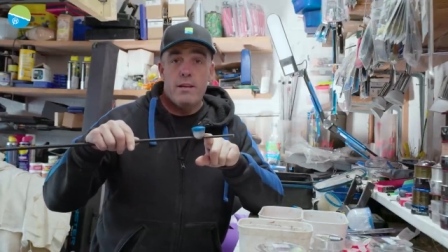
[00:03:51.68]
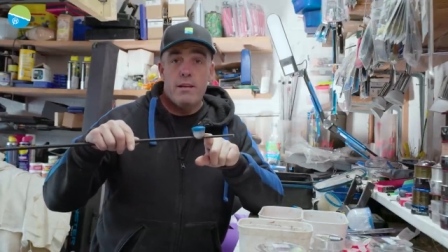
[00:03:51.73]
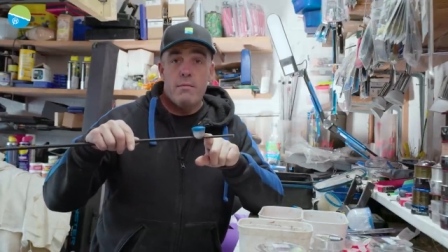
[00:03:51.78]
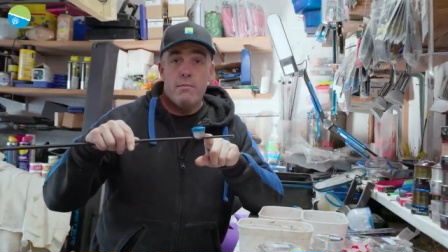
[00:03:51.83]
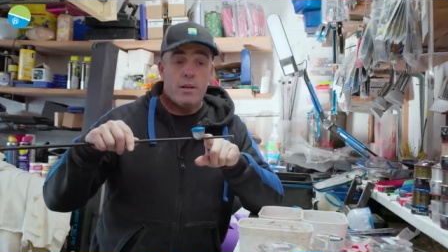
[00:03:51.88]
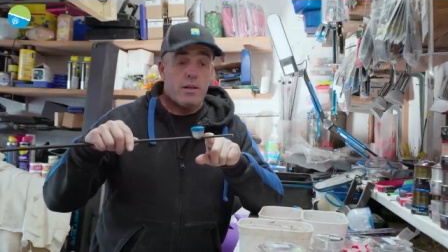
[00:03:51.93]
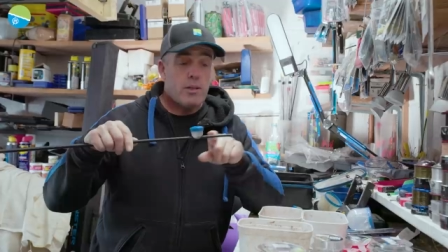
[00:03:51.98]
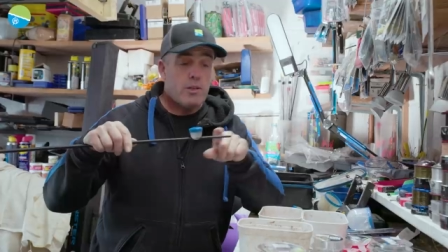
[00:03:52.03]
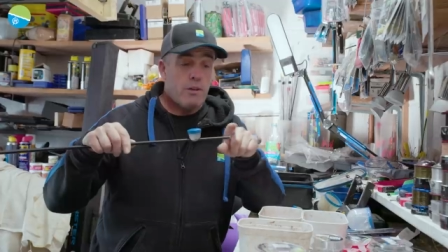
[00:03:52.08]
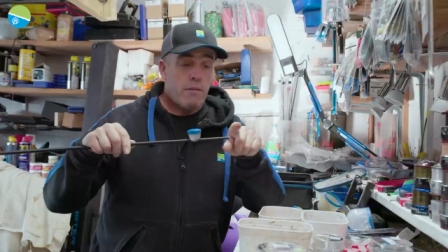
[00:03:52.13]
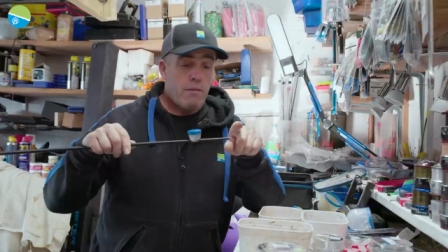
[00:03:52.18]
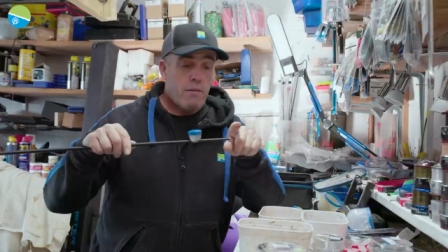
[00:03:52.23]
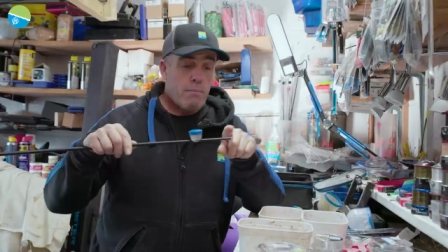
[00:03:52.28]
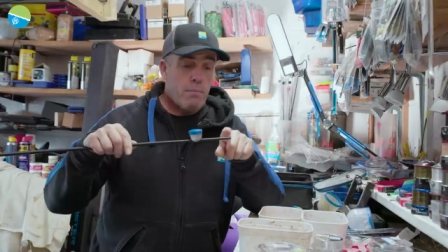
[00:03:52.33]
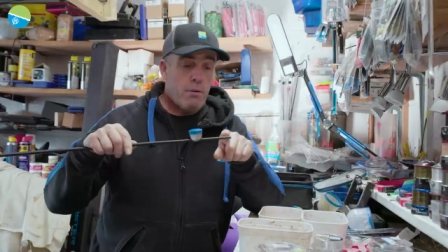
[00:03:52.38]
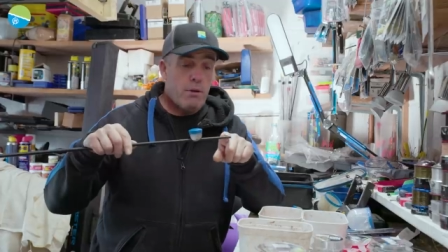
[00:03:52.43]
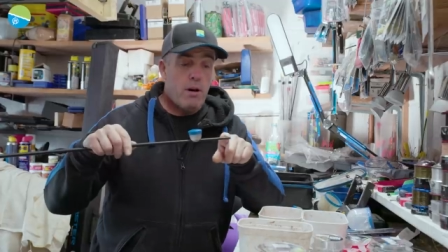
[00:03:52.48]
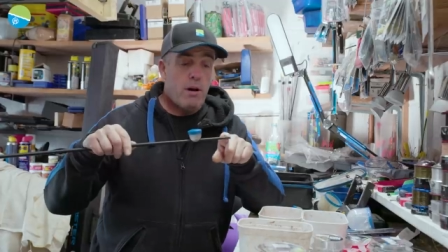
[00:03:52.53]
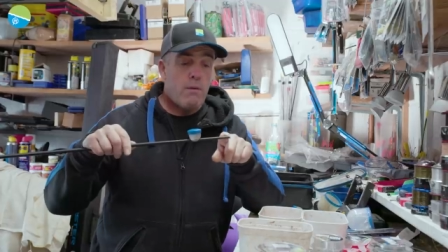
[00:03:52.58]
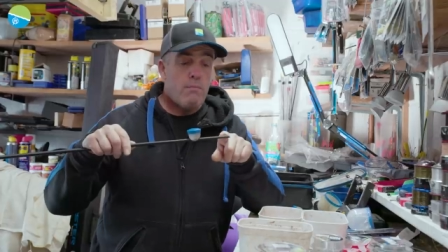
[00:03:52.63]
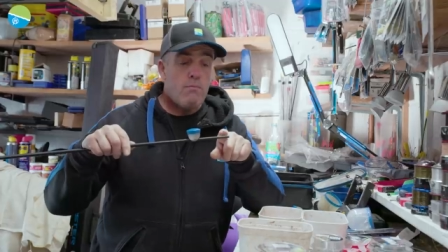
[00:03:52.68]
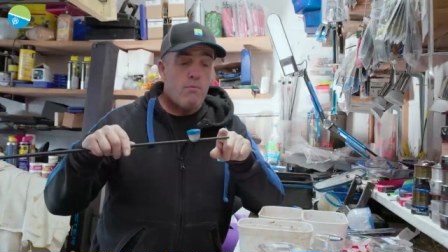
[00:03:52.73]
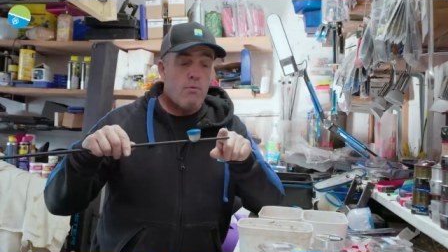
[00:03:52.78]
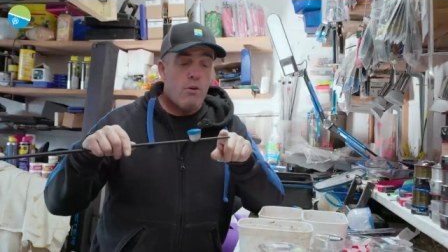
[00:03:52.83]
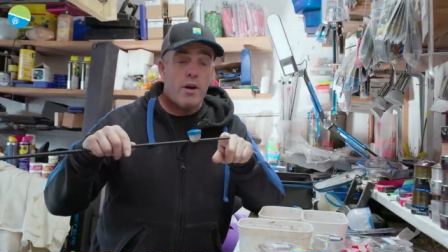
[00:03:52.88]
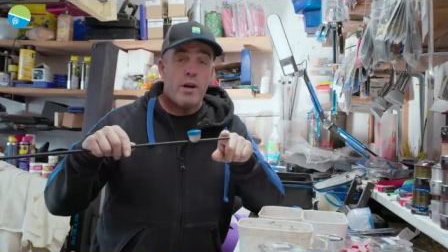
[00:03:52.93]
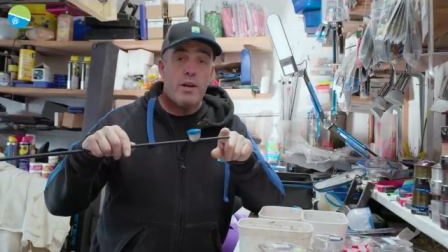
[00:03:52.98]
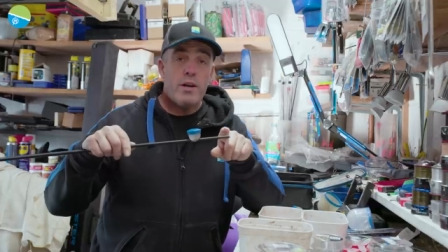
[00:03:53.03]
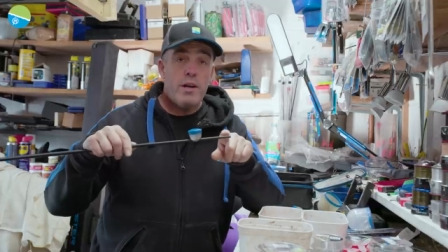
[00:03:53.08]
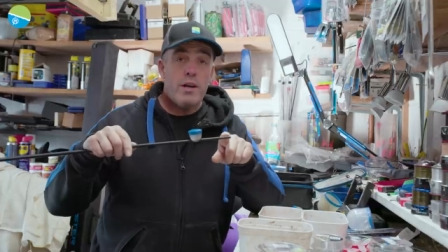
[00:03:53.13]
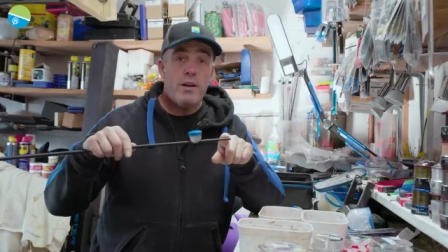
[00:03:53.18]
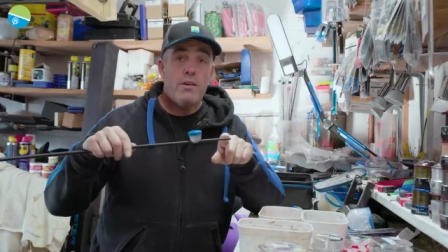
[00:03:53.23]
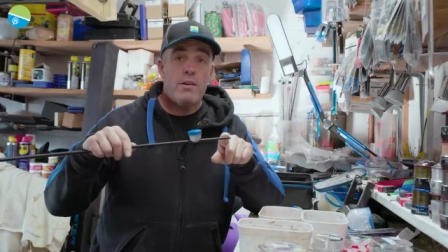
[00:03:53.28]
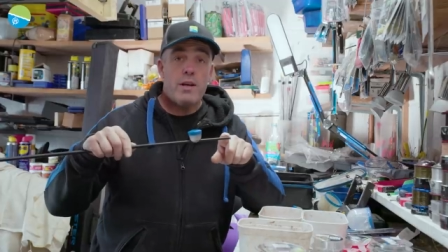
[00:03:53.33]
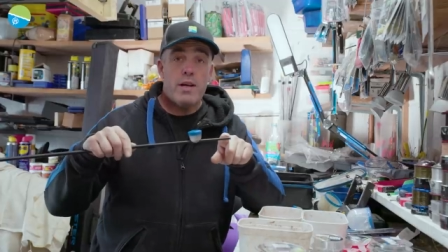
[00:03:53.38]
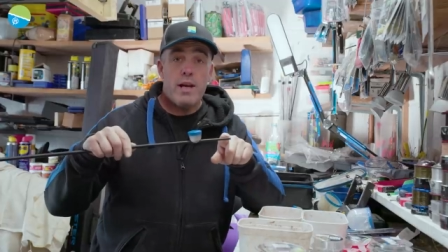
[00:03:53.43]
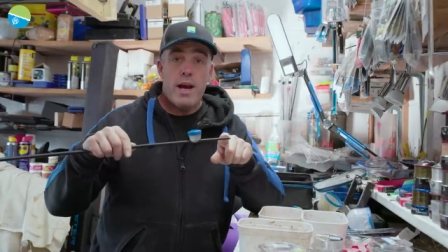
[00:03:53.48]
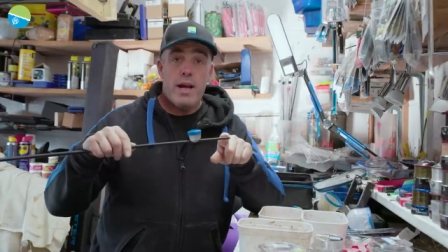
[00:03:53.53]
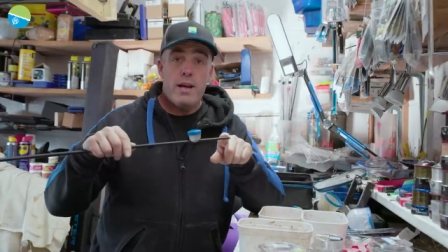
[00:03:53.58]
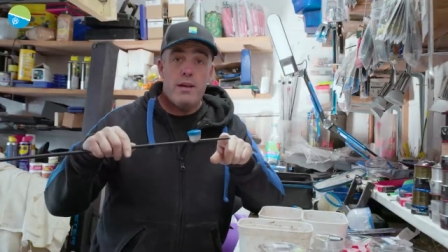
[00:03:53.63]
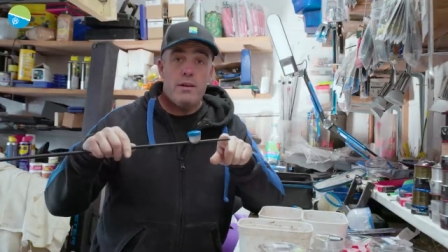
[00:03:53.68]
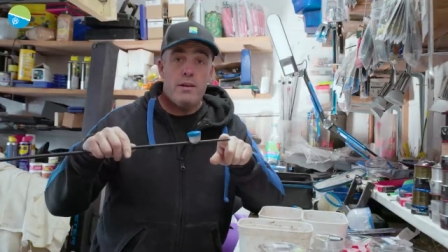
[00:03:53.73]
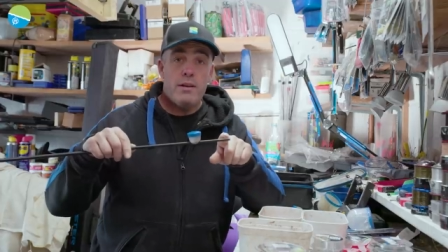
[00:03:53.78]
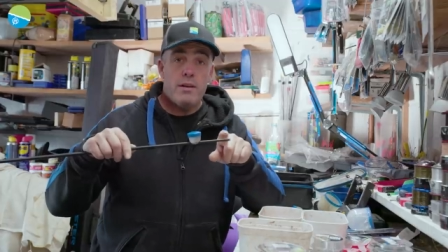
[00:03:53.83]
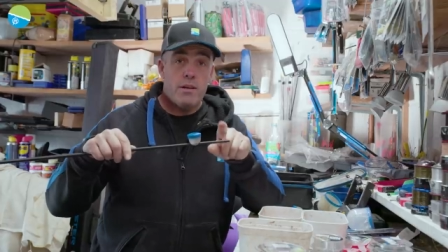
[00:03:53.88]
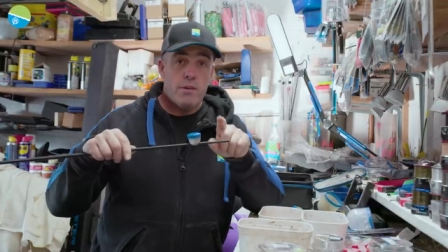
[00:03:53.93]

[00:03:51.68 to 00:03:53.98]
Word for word: Because if you put them right near the end,